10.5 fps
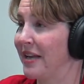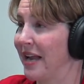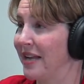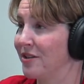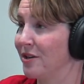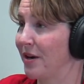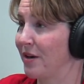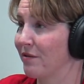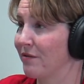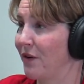has their
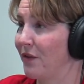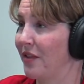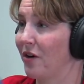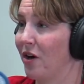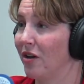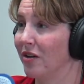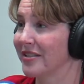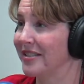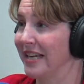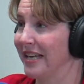microphone and they're all
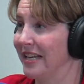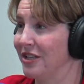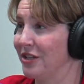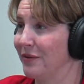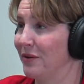singing into it at